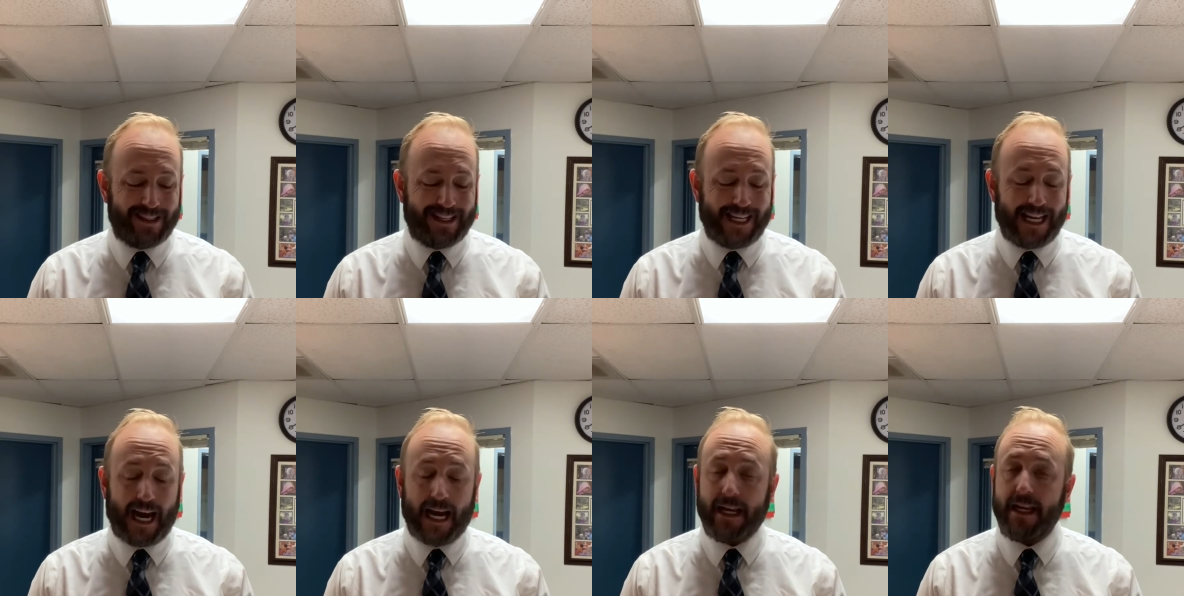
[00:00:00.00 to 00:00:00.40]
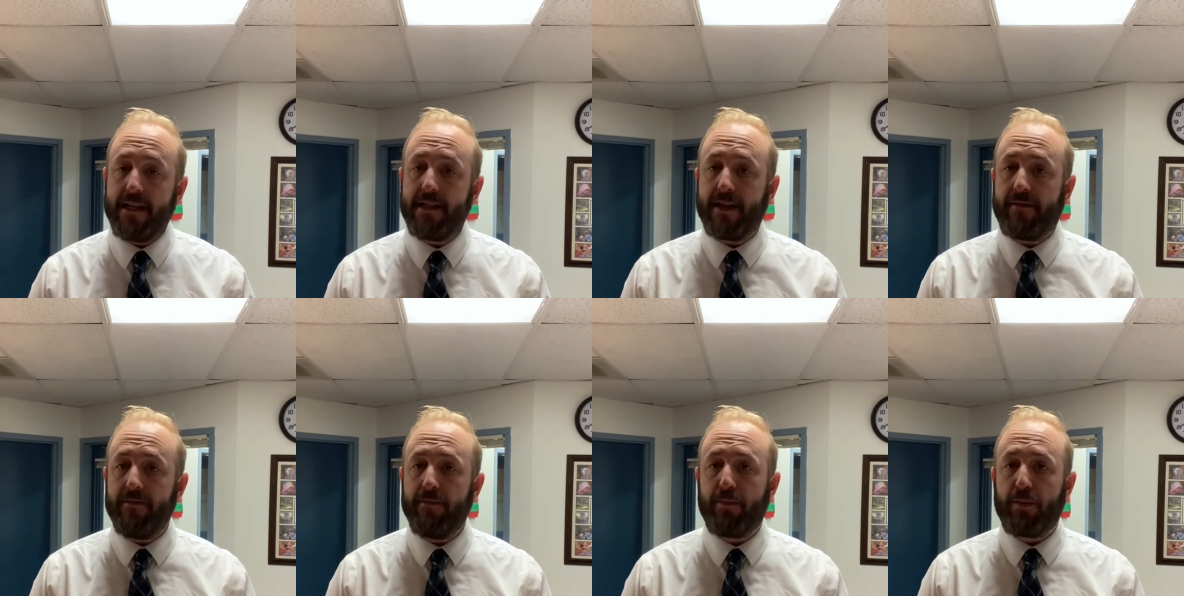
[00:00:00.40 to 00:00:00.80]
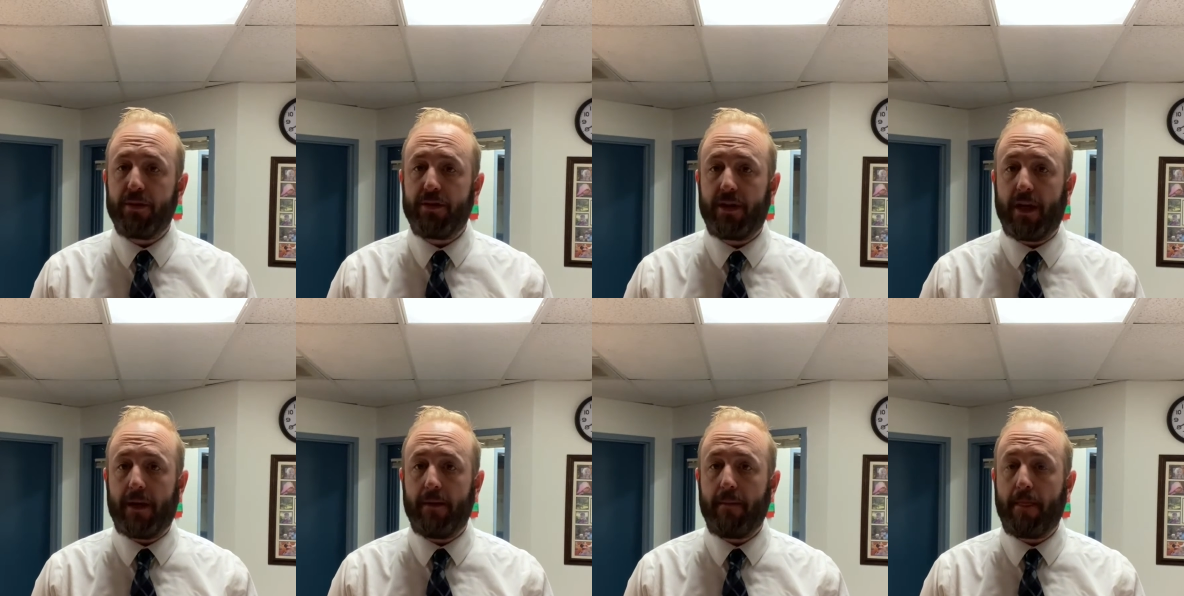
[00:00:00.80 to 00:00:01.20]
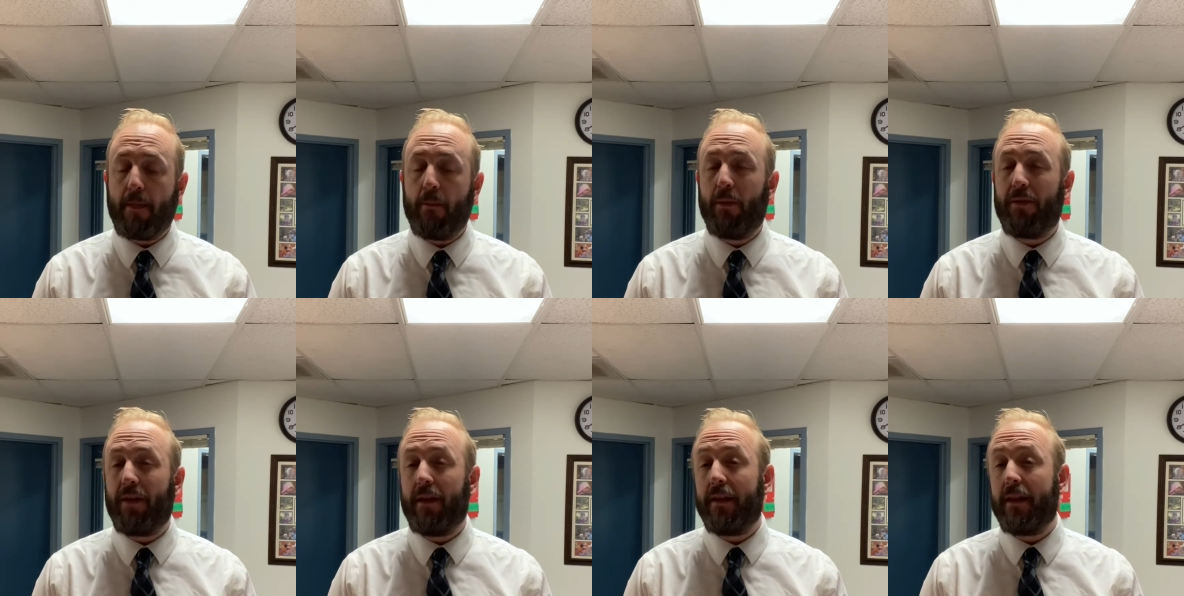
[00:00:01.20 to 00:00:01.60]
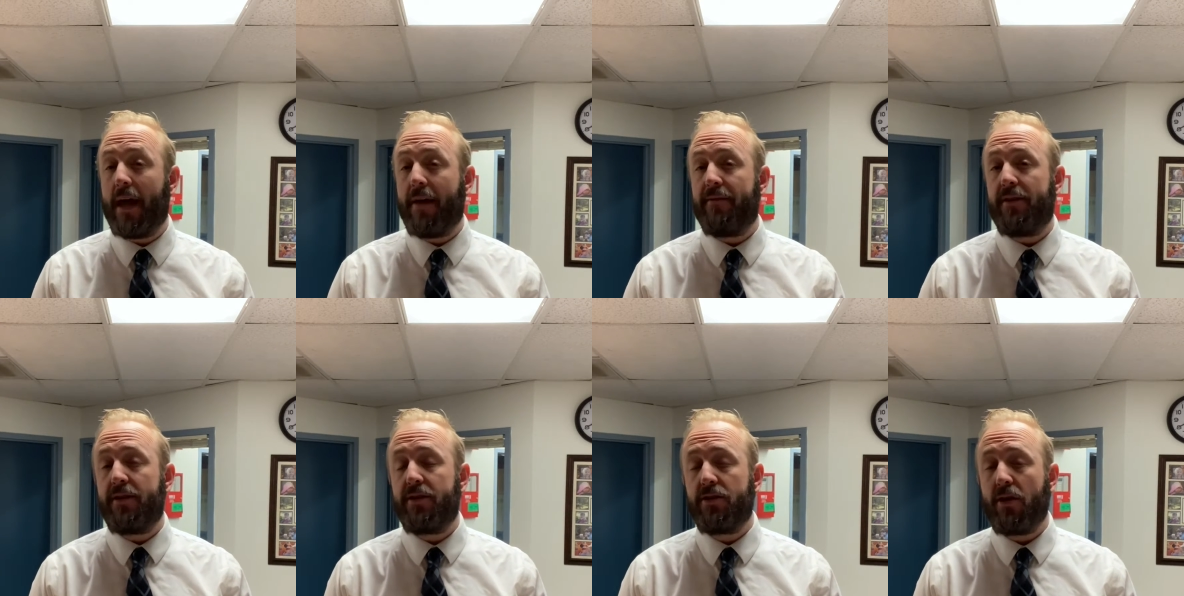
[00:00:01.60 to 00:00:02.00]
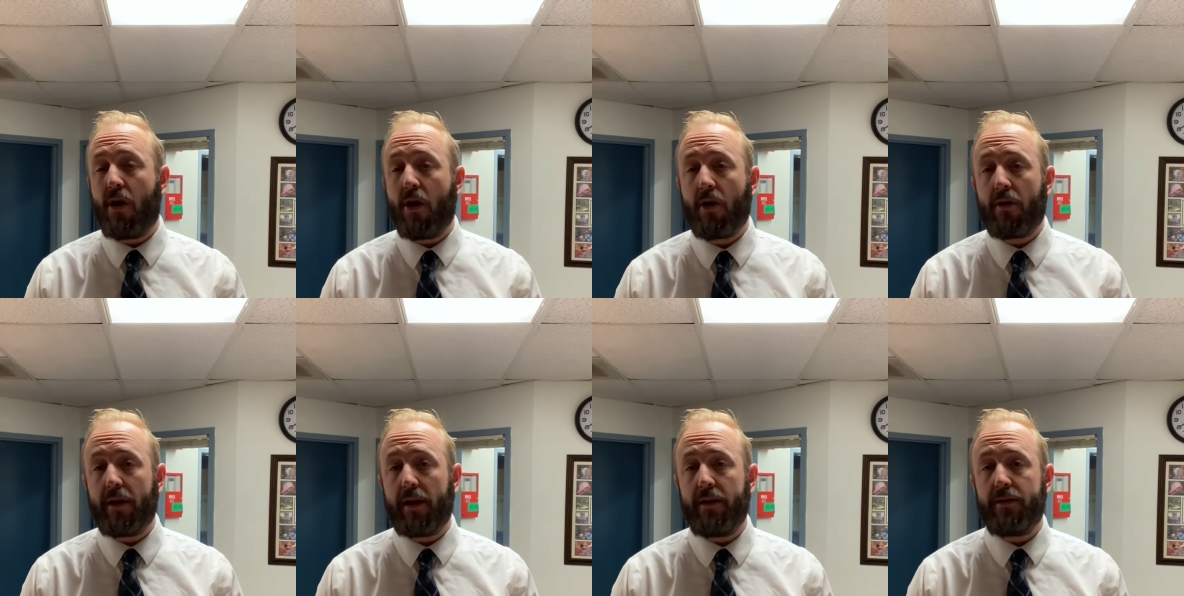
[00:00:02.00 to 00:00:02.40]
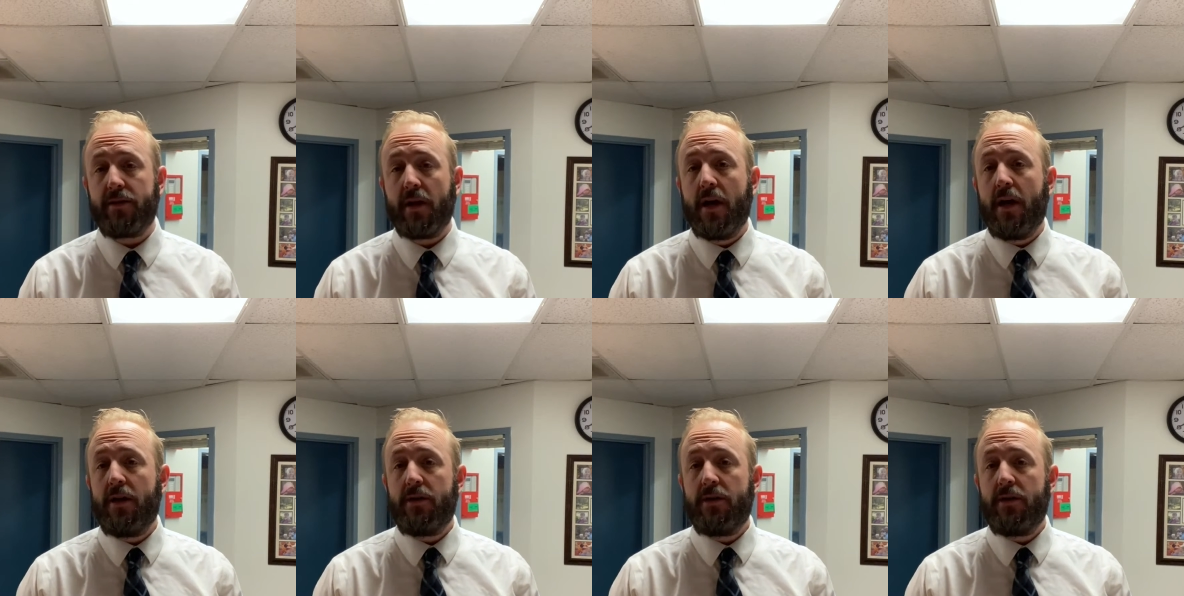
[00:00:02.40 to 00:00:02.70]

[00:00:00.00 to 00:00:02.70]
97% with 11 tardies.